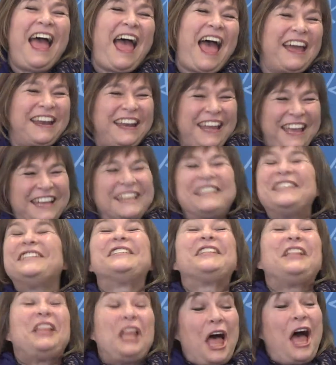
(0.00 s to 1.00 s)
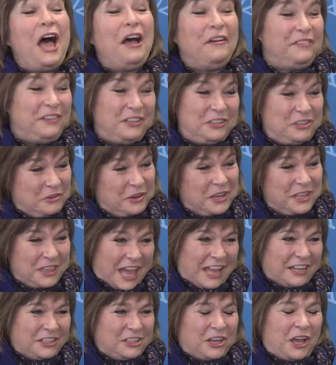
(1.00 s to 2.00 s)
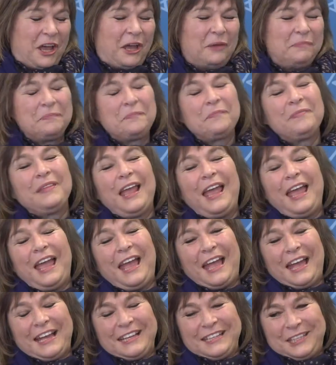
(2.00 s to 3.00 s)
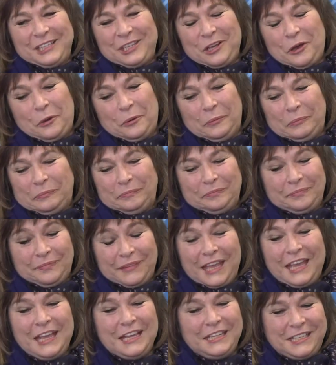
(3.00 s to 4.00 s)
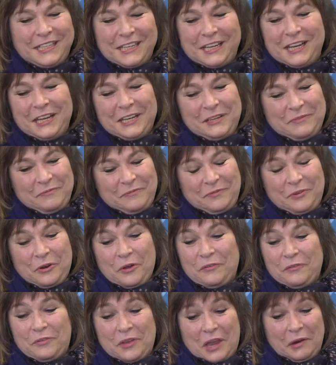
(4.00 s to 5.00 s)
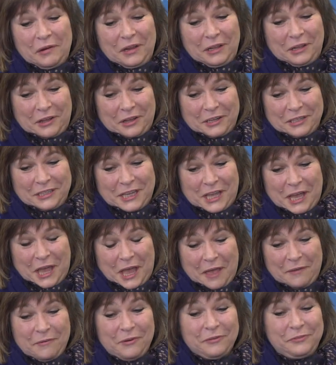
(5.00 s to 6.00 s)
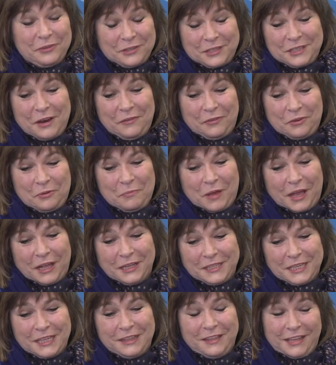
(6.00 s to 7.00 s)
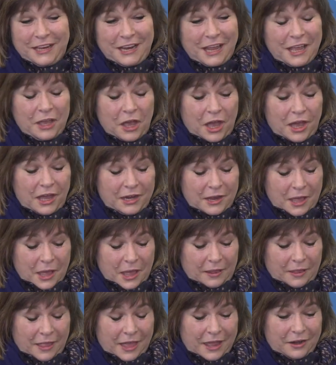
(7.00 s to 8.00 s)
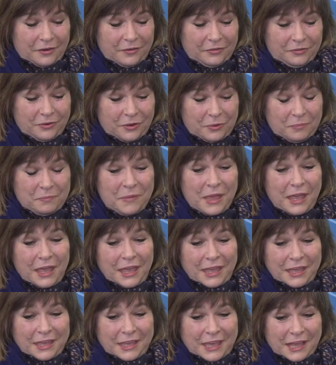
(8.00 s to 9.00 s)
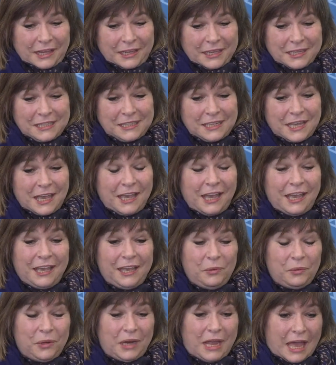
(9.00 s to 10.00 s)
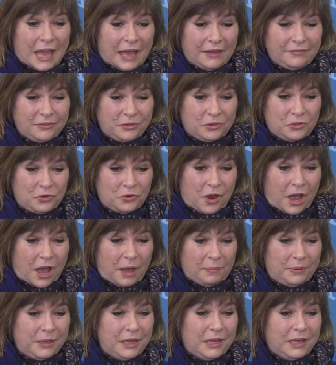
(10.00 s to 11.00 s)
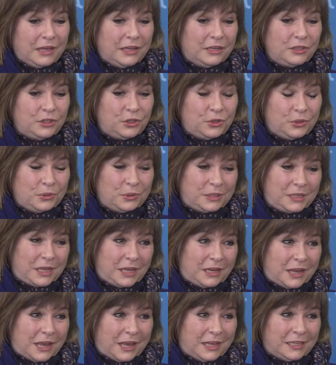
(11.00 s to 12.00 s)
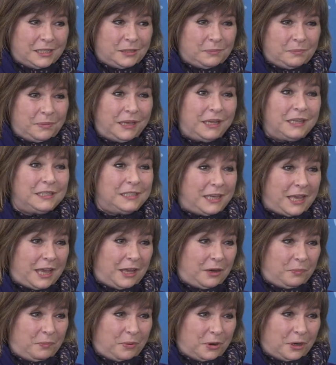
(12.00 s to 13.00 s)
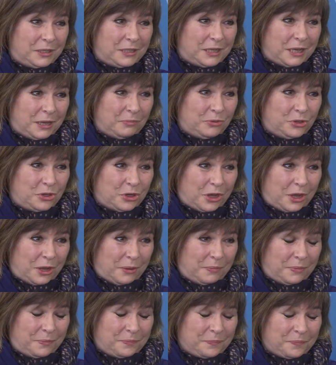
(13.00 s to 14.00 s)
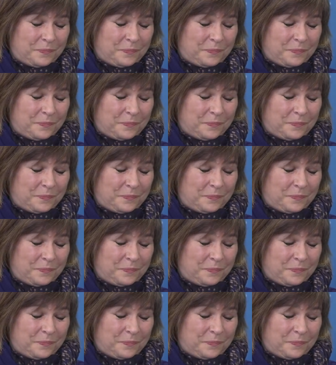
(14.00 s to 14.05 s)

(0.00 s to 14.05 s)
And he just loved doing that job. And so he did it for a very long time, or for several months. And then I got a letter from Kelly saying he would have to drop Tuesday nights because he had a part-time job.